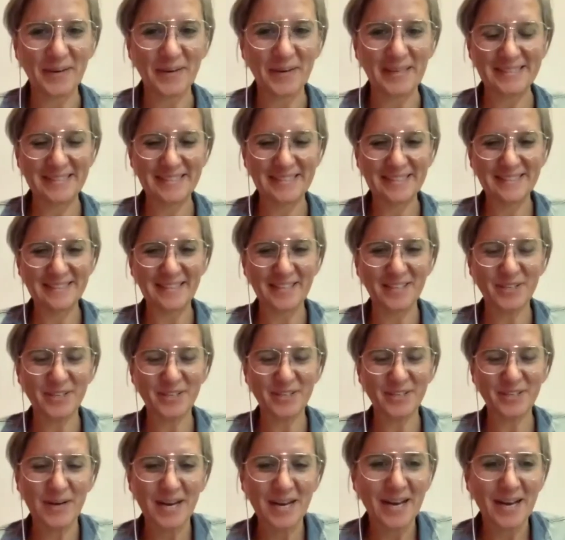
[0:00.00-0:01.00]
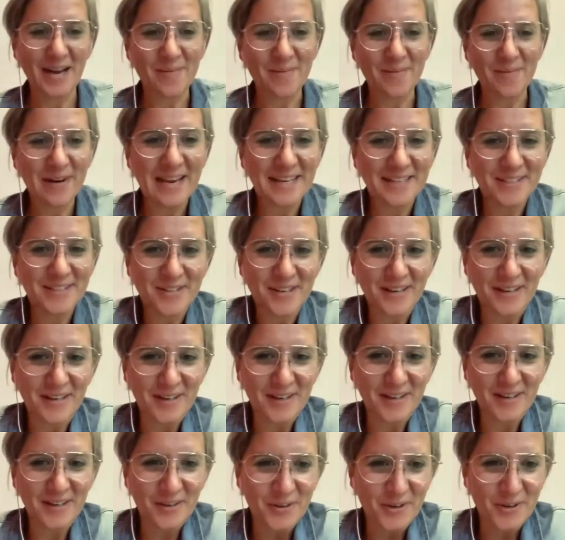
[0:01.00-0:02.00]
great. Thank you. I'm glad
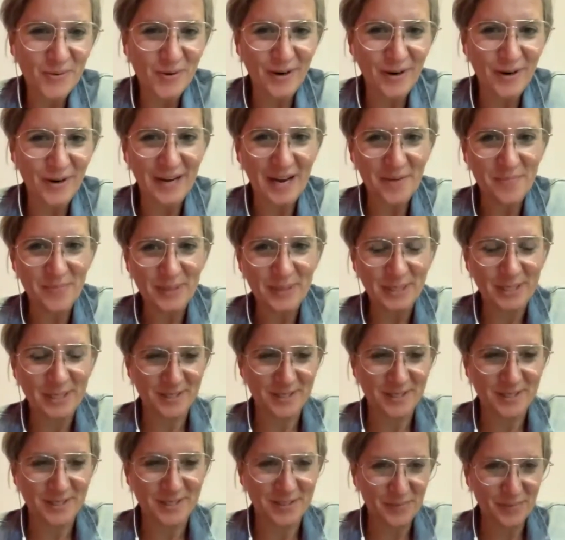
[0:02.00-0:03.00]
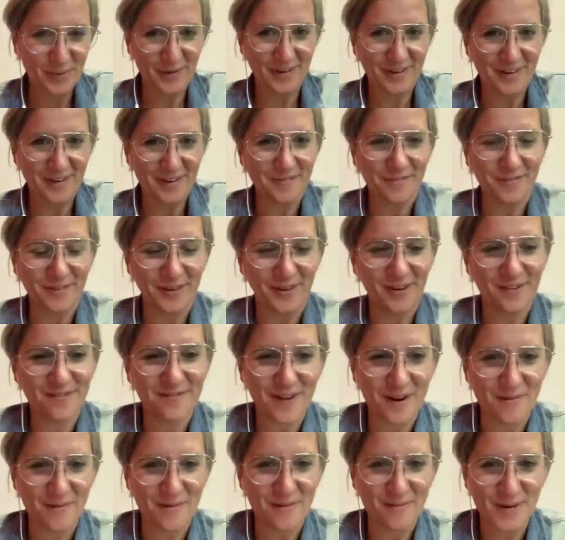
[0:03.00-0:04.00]
uh, you are a happy customer of, uh,
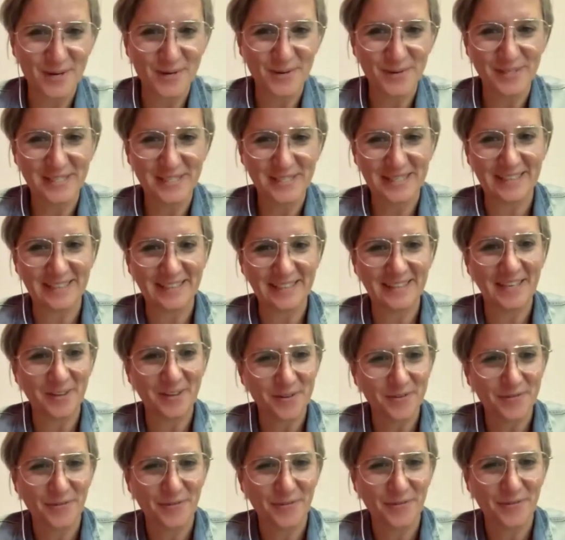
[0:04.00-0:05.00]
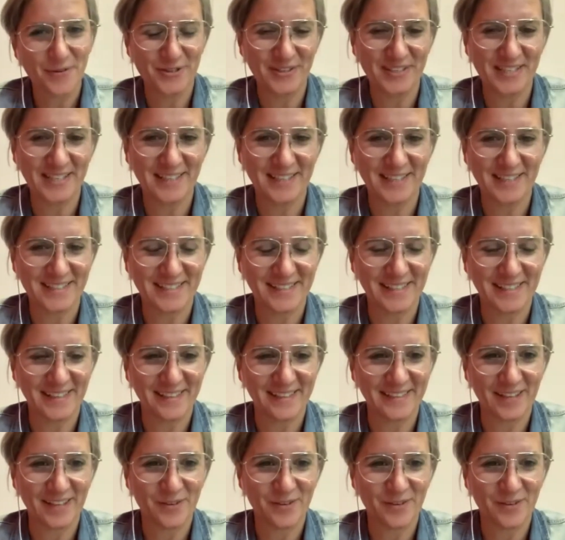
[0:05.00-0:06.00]
of our course, and thank you for joining us
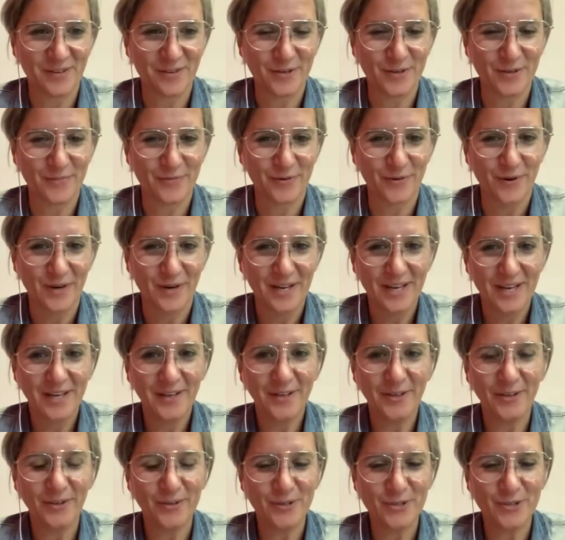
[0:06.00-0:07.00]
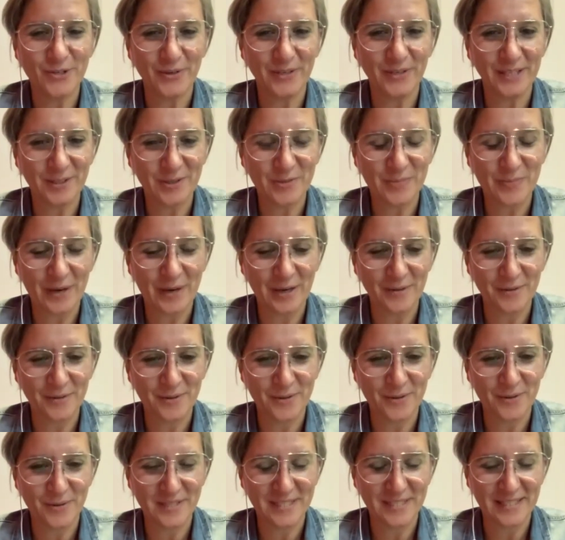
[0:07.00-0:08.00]
again. Thank you for the, for you know joining the pilot
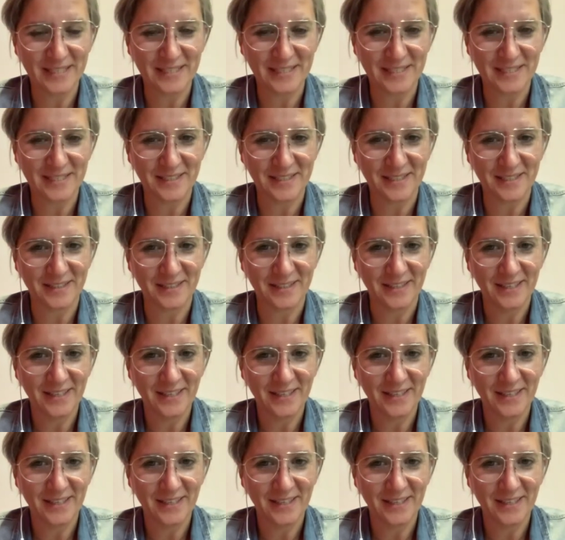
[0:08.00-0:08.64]
course, and uh,